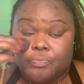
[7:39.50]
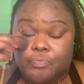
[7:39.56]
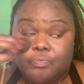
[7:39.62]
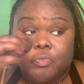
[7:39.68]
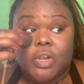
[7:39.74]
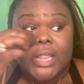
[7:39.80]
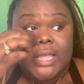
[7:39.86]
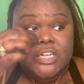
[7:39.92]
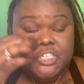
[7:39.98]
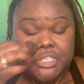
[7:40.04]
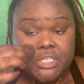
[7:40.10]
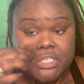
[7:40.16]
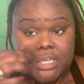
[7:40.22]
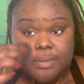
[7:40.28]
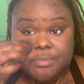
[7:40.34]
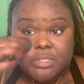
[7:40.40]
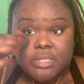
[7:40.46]

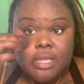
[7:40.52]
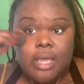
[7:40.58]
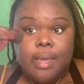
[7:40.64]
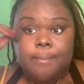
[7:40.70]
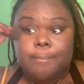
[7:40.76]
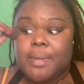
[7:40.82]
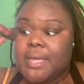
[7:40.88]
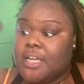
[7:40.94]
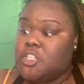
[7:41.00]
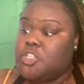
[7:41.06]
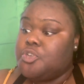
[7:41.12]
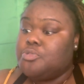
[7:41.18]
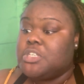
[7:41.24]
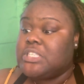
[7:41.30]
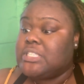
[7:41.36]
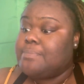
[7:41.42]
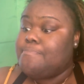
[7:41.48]
relationships because you
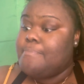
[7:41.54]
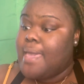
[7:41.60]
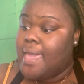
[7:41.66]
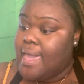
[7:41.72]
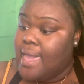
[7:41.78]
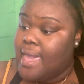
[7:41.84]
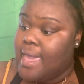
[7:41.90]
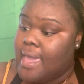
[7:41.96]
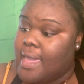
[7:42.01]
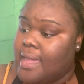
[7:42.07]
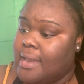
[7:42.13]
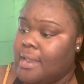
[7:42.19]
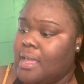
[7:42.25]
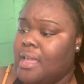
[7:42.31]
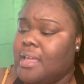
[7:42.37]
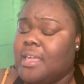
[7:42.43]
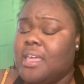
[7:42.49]
just mad.
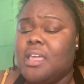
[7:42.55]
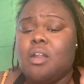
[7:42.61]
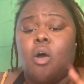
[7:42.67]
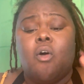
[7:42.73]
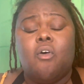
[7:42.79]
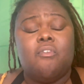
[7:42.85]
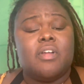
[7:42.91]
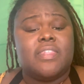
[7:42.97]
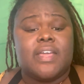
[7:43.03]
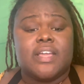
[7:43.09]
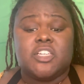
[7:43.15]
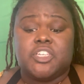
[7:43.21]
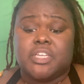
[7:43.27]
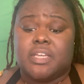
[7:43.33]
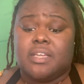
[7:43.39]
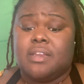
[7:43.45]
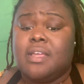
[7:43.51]
Get over that
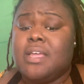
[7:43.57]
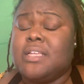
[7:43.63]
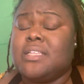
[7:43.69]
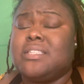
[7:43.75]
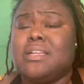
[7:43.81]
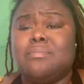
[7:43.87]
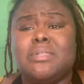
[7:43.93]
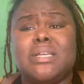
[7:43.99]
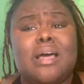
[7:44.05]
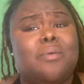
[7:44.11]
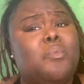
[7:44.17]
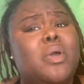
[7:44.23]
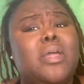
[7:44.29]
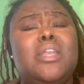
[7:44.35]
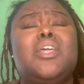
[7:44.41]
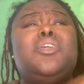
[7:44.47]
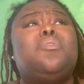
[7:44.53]
shit. Sometimes,
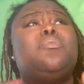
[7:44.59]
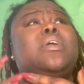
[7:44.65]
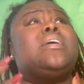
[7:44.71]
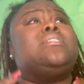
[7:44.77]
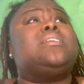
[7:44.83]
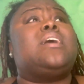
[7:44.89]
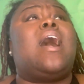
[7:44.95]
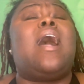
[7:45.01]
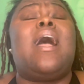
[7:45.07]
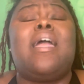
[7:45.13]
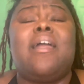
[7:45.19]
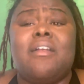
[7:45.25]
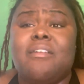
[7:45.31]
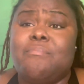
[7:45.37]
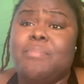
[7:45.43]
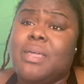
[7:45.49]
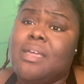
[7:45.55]
when do you get
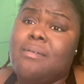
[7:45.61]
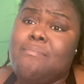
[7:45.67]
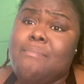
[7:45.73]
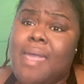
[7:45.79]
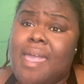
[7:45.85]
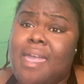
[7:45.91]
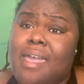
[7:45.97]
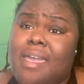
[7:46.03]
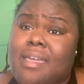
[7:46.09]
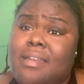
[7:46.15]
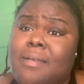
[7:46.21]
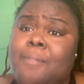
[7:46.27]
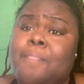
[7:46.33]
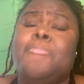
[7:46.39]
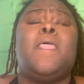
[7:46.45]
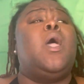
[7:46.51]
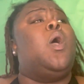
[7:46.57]
tired of being mad?
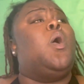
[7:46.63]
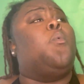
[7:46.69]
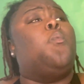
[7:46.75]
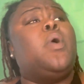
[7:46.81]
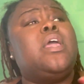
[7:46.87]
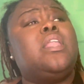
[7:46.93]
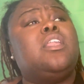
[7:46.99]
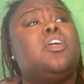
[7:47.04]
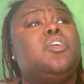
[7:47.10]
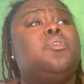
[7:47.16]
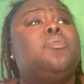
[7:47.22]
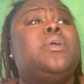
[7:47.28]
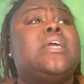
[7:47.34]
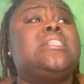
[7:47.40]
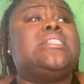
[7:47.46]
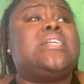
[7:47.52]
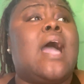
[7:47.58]
When do you
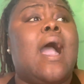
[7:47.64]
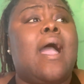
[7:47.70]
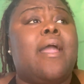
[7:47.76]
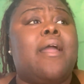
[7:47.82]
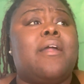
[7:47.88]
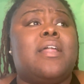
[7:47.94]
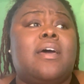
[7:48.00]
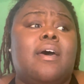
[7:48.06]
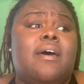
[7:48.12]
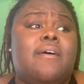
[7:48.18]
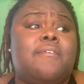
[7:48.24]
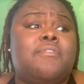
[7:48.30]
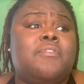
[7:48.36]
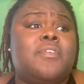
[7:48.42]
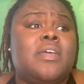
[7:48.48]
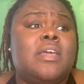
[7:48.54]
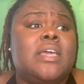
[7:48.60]
get tired
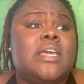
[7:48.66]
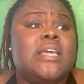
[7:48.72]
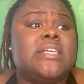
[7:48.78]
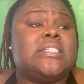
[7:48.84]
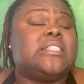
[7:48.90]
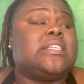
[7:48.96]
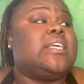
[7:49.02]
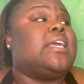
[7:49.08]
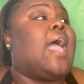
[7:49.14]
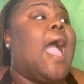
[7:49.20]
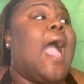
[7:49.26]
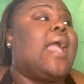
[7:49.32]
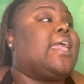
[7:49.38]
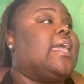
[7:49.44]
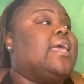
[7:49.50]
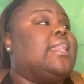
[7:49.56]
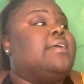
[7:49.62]
of seeing, I
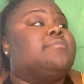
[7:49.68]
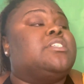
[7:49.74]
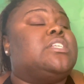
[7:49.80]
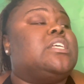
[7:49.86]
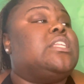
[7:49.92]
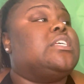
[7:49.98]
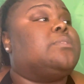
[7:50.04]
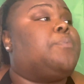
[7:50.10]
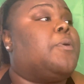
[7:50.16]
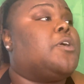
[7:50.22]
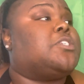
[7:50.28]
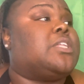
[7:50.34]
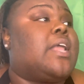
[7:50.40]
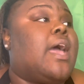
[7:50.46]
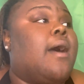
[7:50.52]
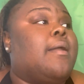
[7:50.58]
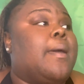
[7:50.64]
can't even see this
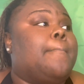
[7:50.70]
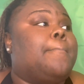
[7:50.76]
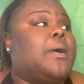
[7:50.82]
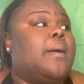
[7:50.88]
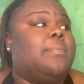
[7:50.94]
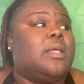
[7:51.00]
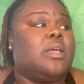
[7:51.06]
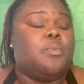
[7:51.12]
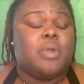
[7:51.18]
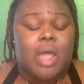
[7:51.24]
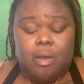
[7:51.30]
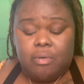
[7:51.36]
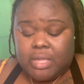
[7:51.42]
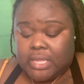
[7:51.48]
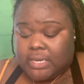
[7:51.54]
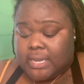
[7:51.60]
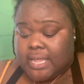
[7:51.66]
person out in public without
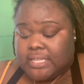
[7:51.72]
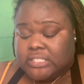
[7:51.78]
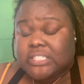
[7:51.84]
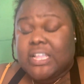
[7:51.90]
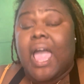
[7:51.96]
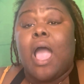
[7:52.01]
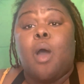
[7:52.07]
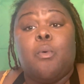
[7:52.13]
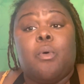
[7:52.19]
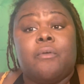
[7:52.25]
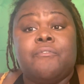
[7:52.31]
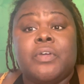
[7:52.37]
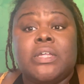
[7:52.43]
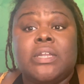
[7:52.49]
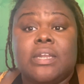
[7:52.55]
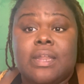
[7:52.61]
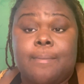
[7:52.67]
getting that sour
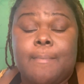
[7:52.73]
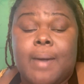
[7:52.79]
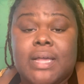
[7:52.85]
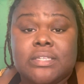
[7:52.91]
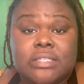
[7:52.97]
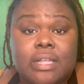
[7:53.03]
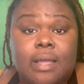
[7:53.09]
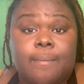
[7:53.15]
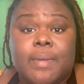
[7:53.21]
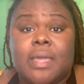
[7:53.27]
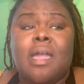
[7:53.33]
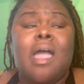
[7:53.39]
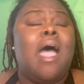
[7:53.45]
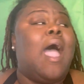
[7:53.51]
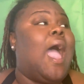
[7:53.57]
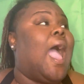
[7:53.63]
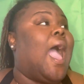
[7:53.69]
feeling in my stomach.
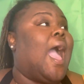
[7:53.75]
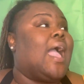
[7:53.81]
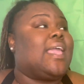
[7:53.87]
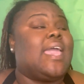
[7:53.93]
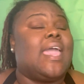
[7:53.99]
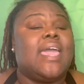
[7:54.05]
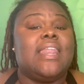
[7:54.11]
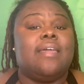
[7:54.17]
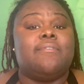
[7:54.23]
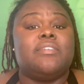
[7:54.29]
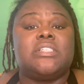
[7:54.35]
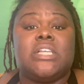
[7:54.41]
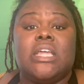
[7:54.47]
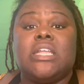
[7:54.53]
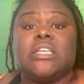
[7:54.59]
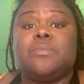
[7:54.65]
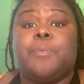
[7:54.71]
I can't even
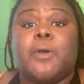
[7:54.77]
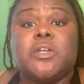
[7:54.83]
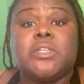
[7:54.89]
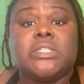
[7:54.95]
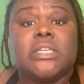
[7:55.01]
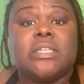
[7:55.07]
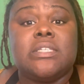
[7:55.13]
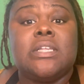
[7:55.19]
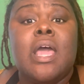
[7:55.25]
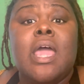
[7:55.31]
see this person's